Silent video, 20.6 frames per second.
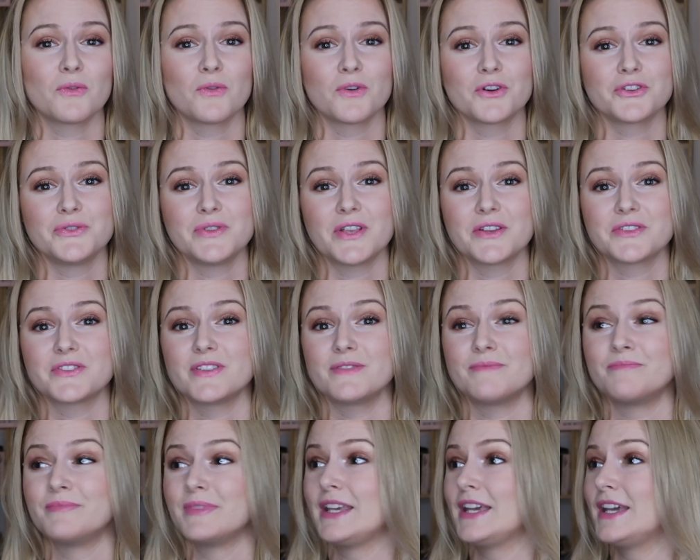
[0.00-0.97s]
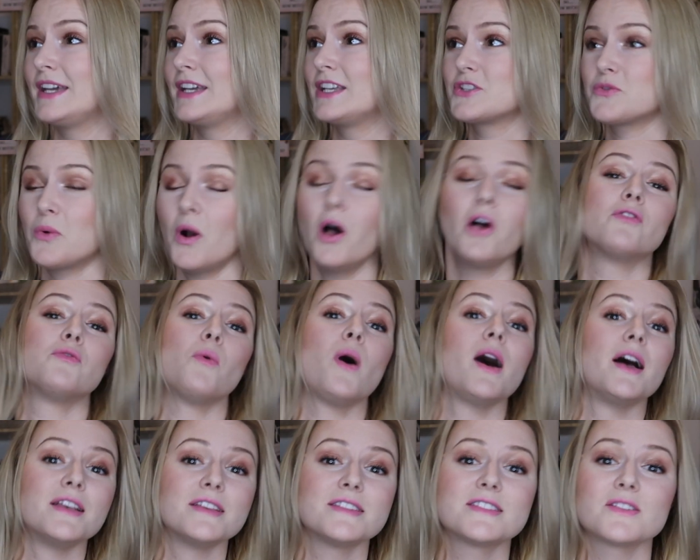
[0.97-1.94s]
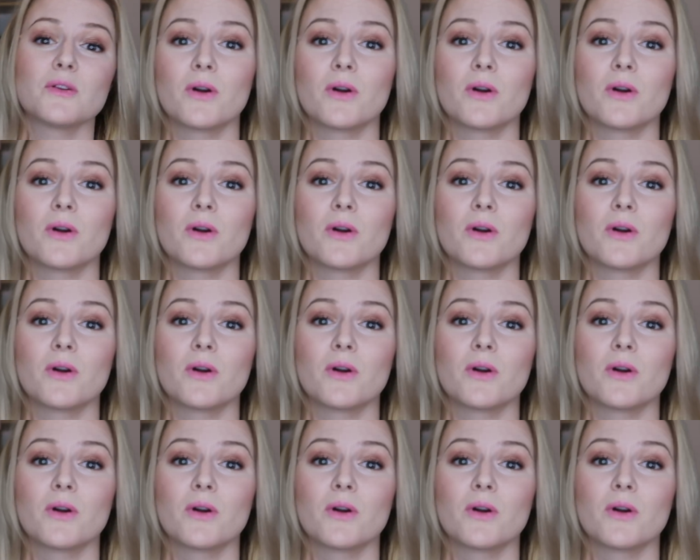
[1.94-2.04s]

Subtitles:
or 2012 was,